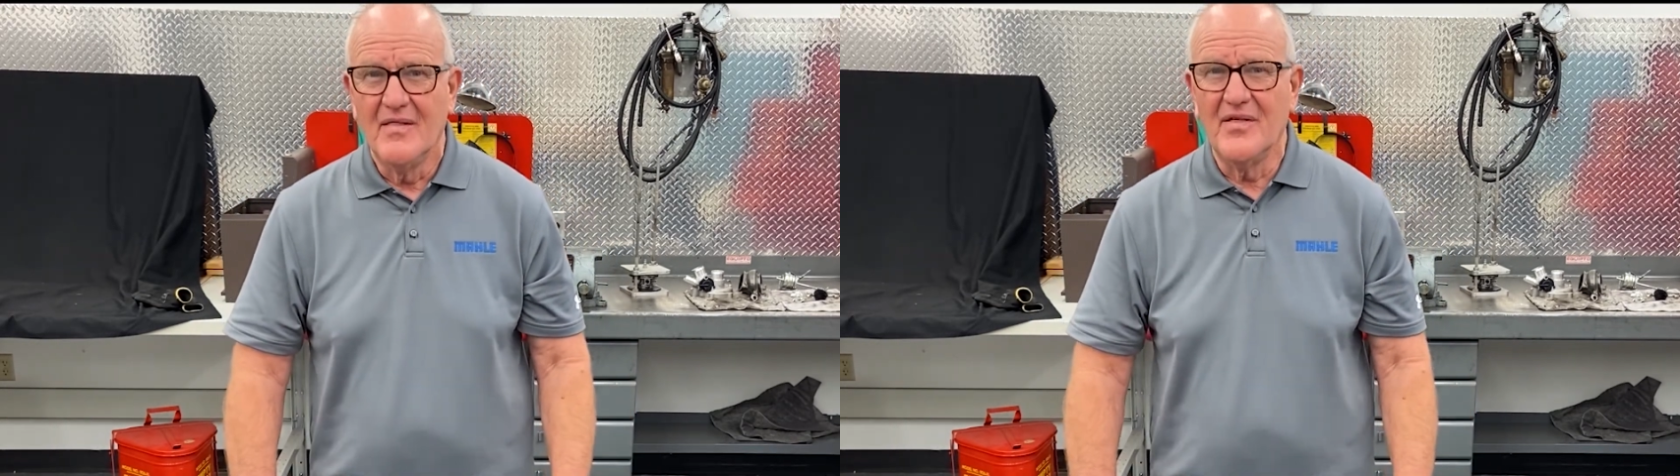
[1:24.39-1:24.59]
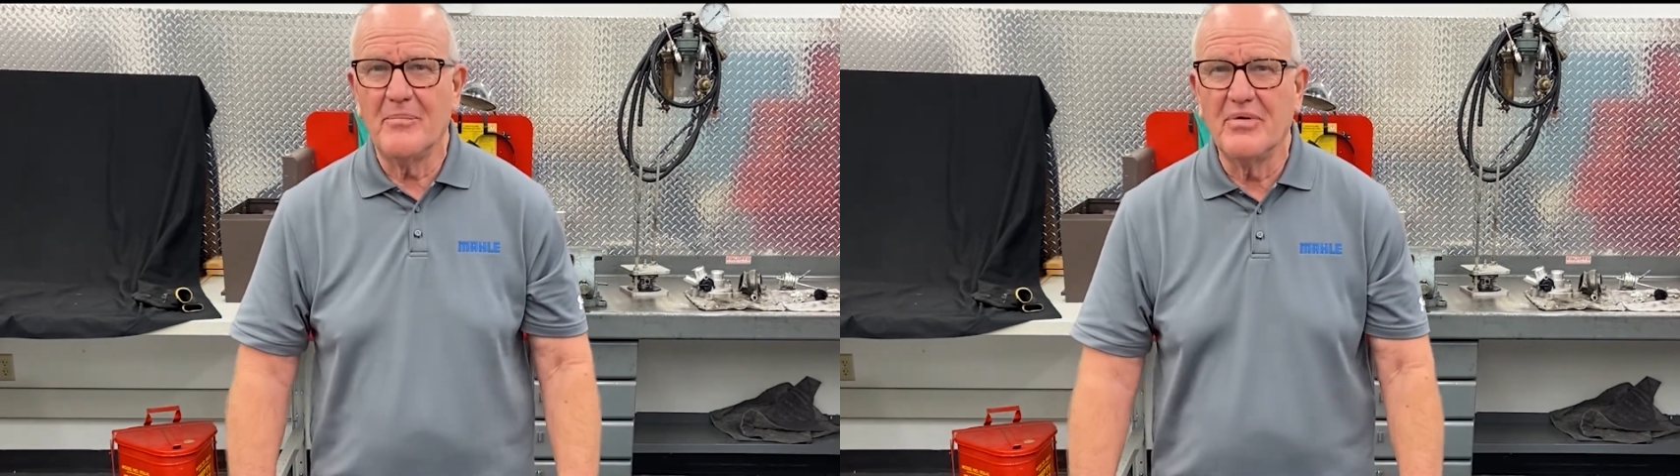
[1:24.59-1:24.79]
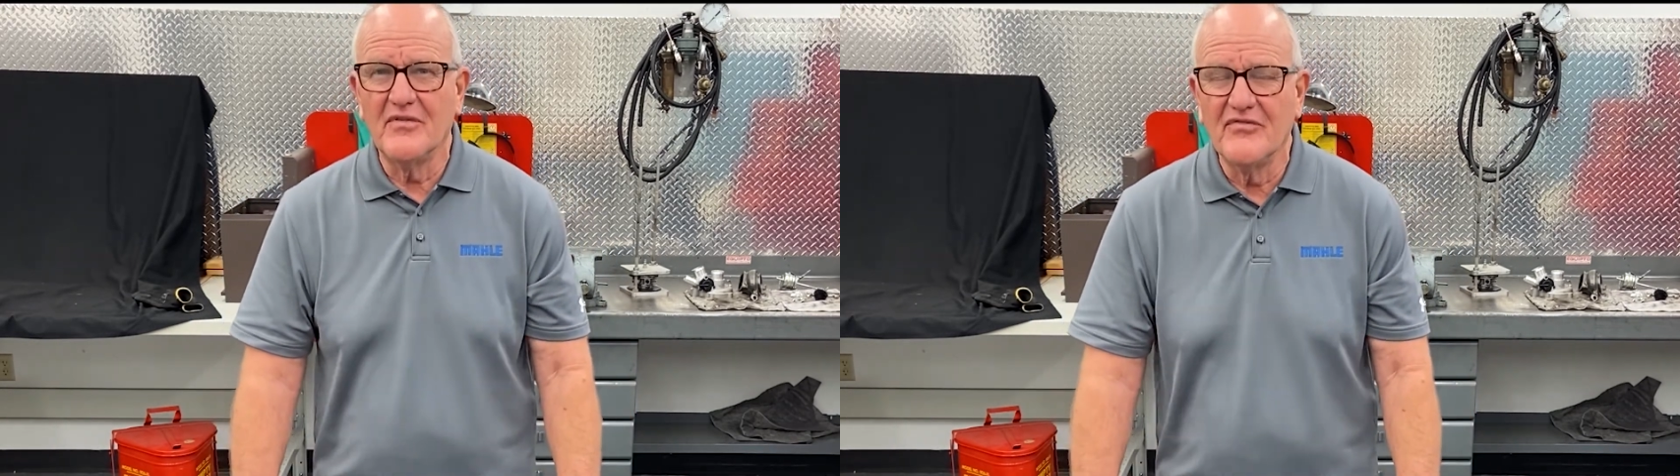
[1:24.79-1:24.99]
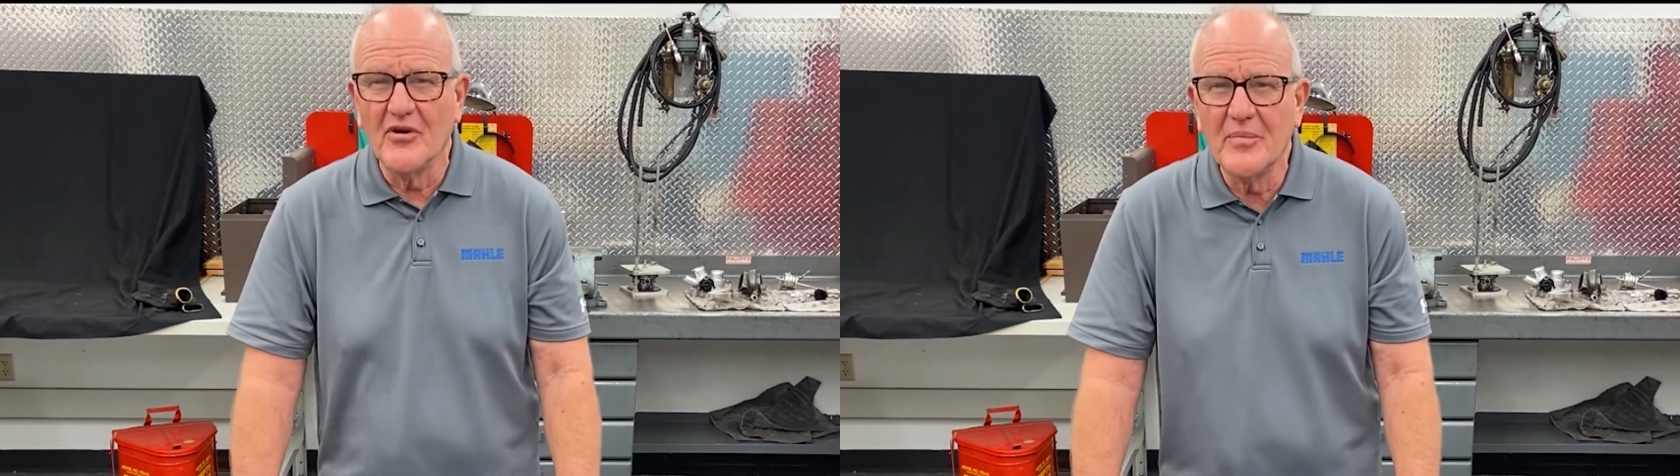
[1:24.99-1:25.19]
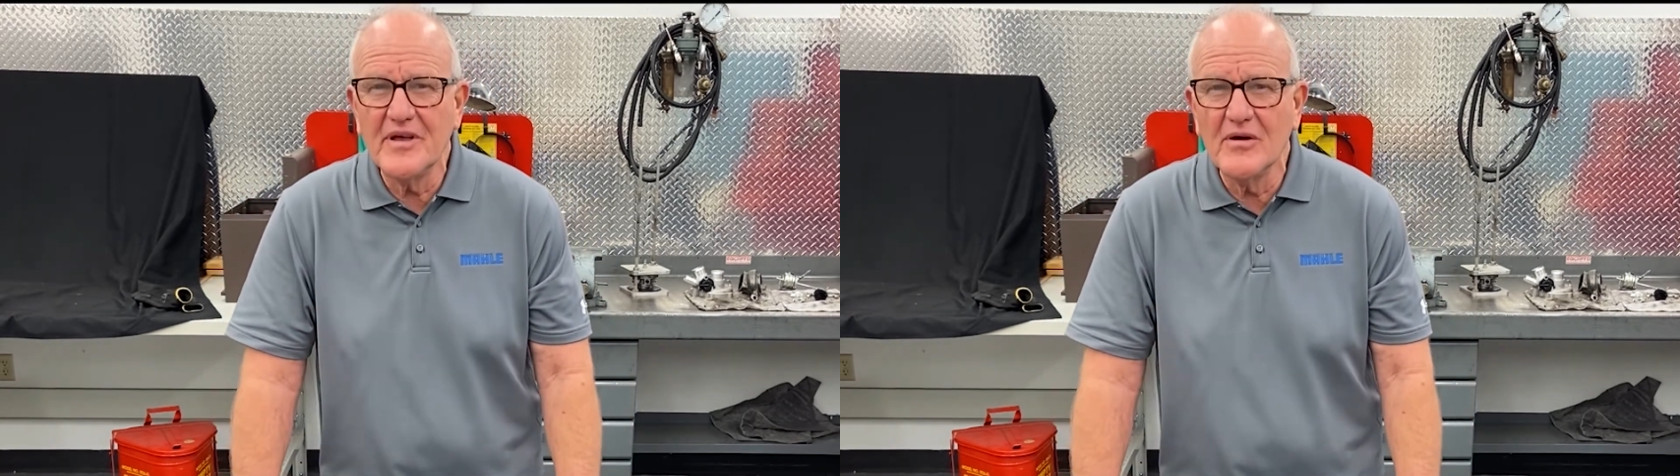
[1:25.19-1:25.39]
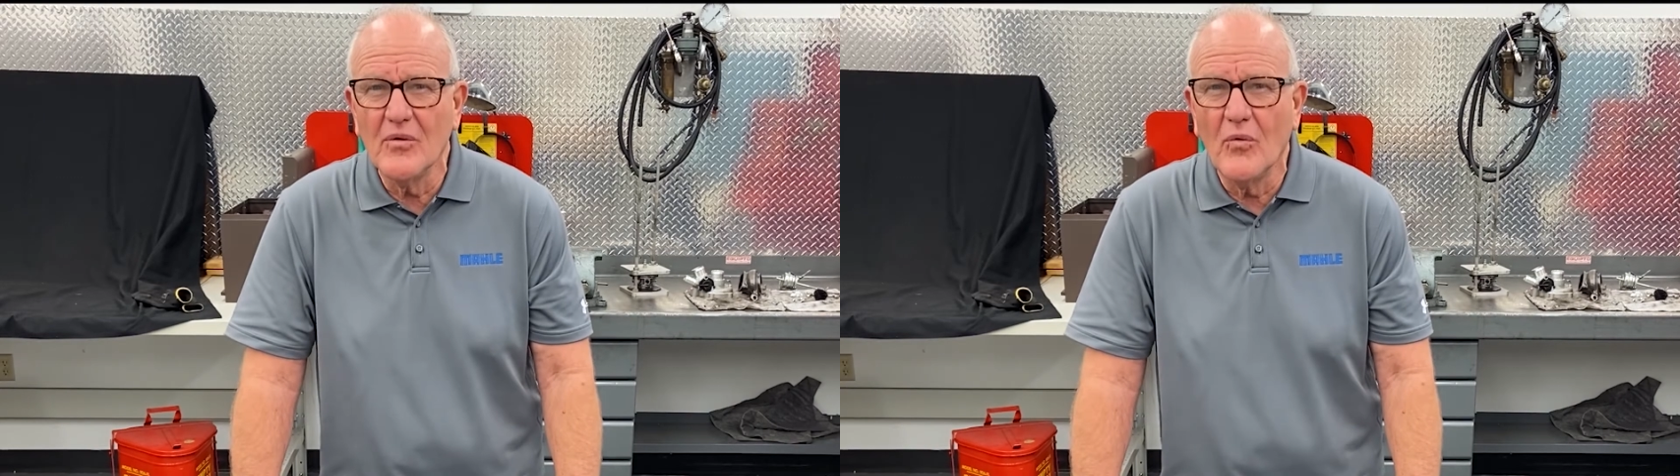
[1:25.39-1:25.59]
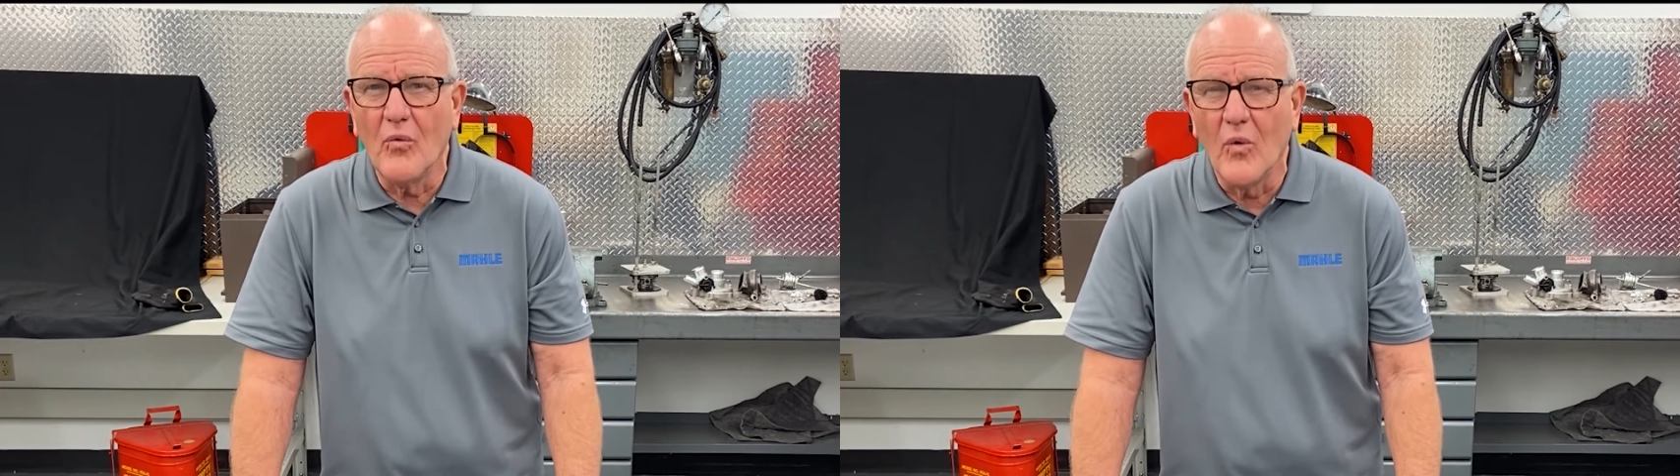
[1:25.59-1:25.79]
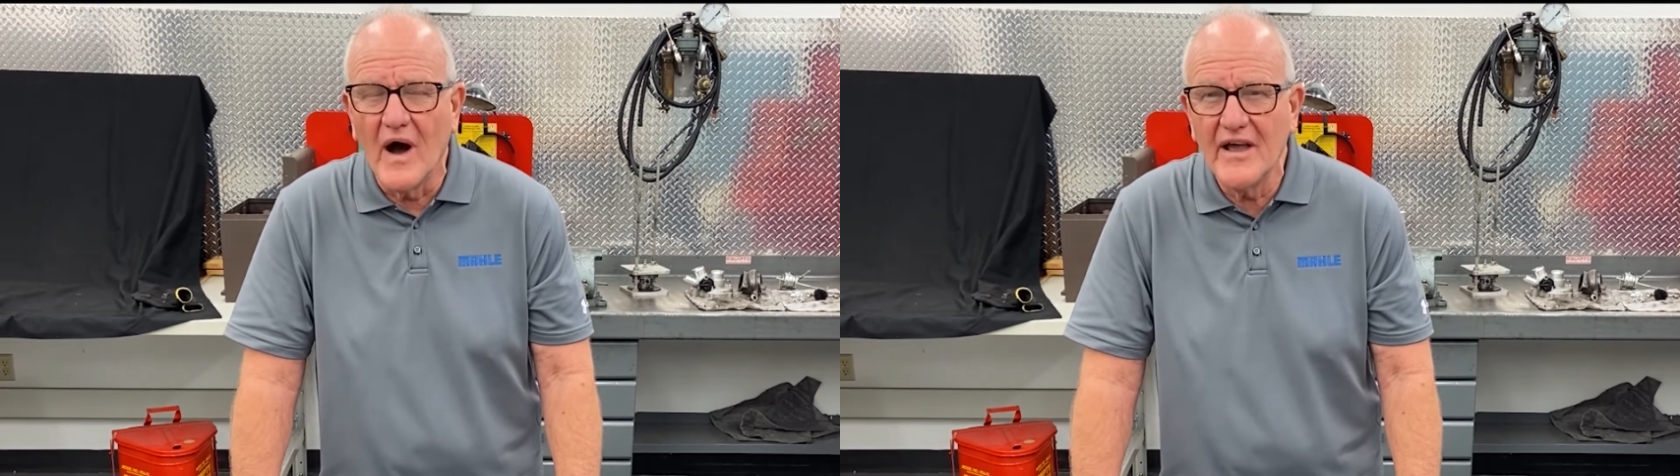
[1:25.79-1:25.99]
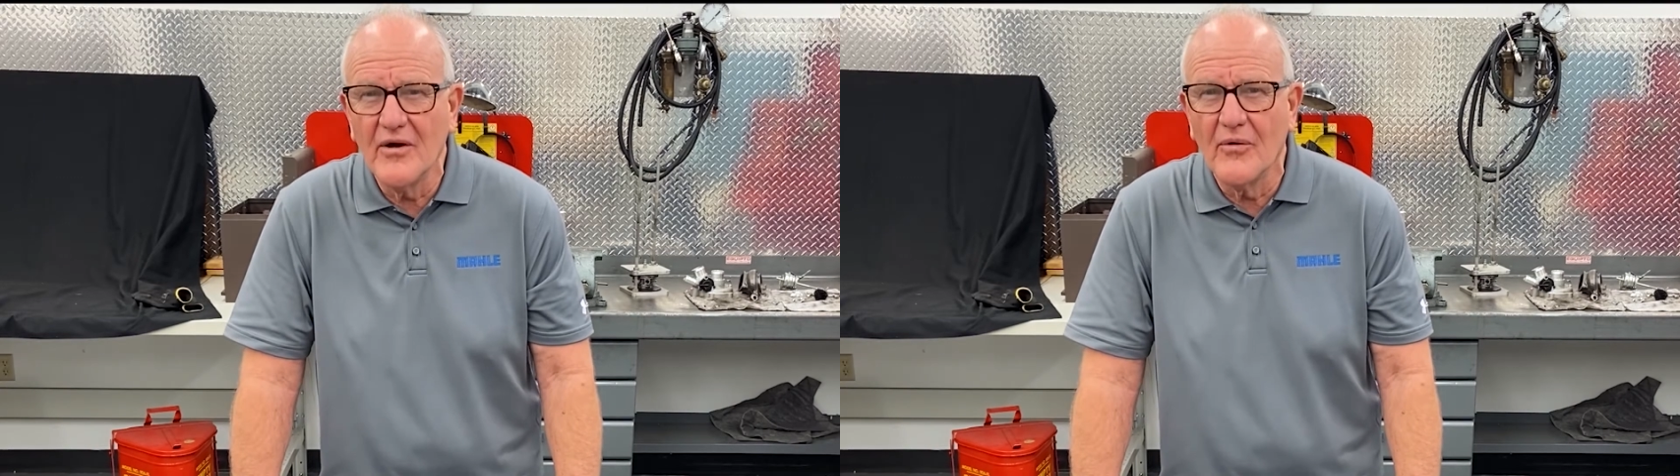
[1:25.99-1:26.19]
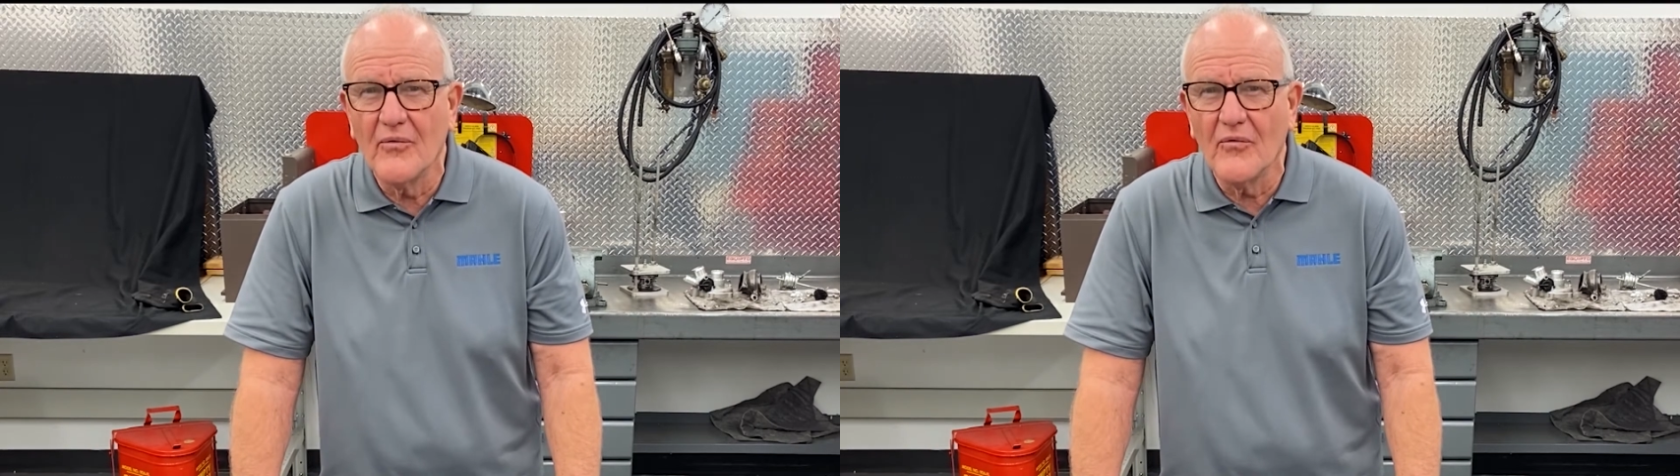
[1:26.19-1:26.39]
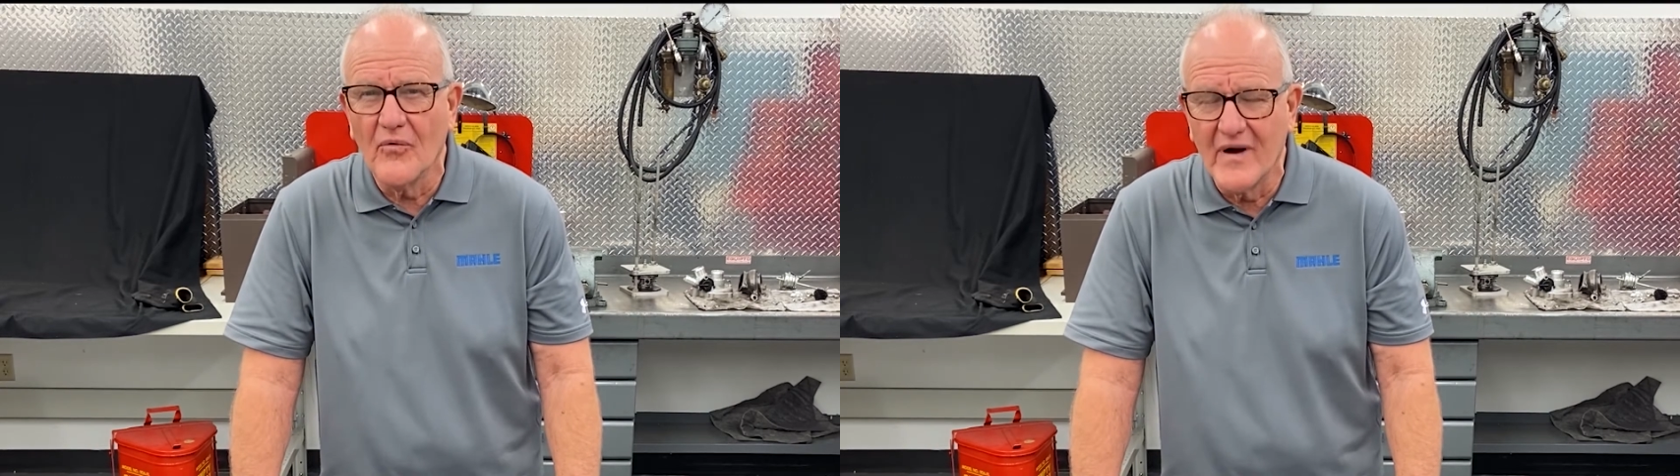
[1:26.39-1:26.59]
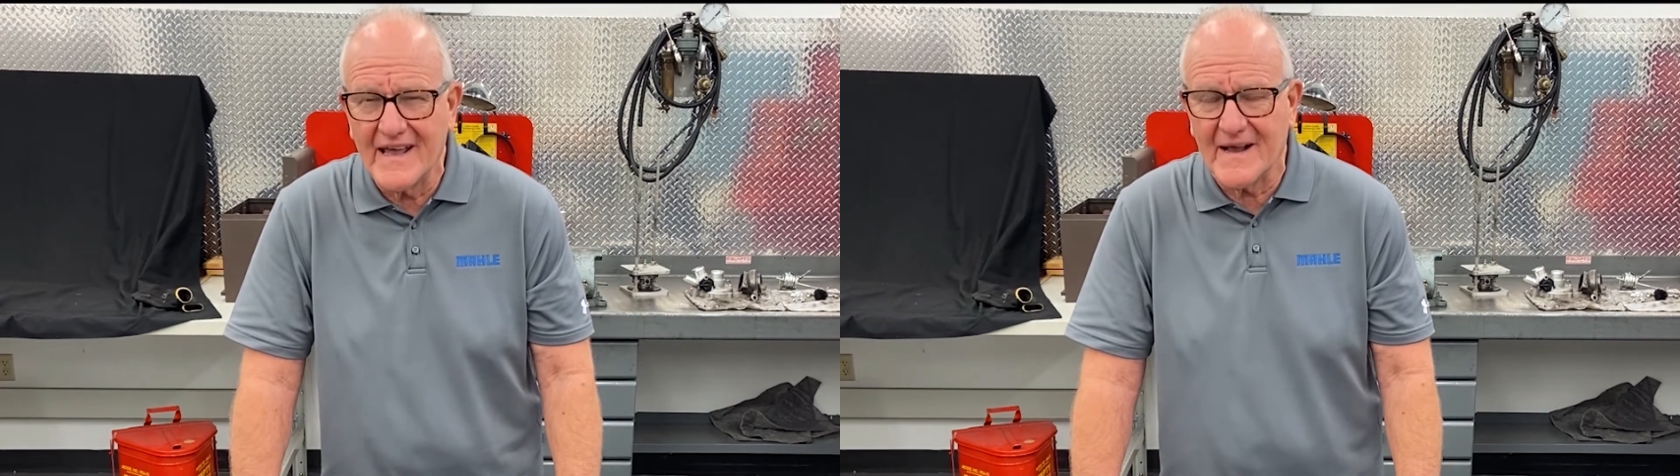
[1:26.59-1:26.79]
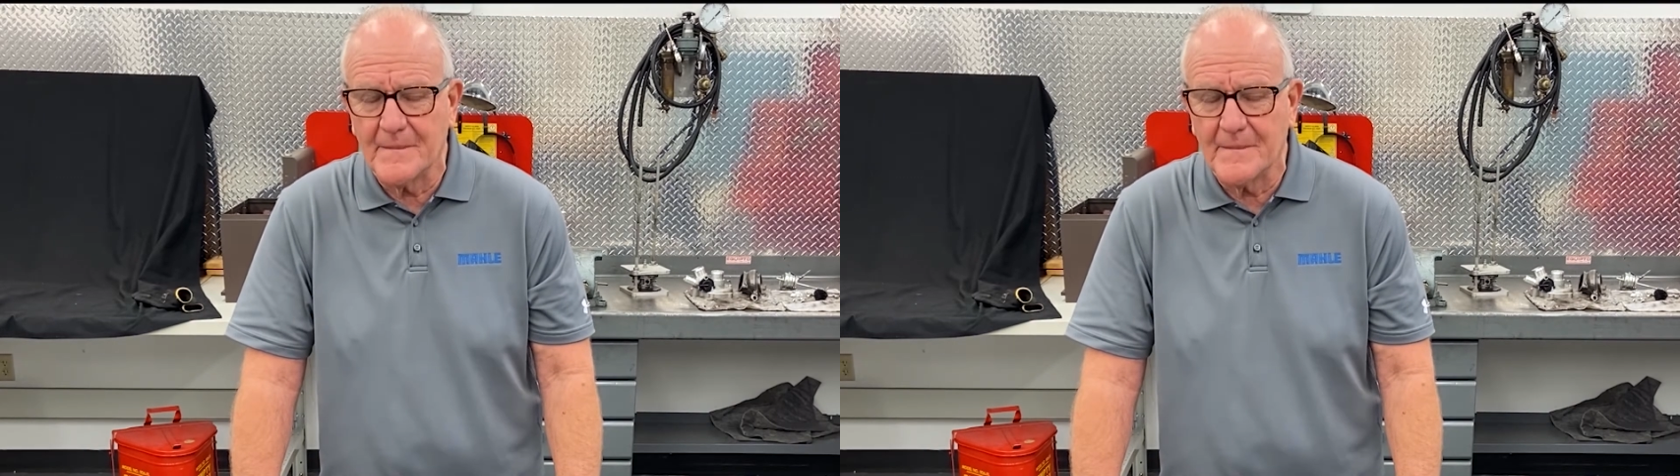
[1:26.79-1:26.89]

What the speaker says: the proverbial wire ring.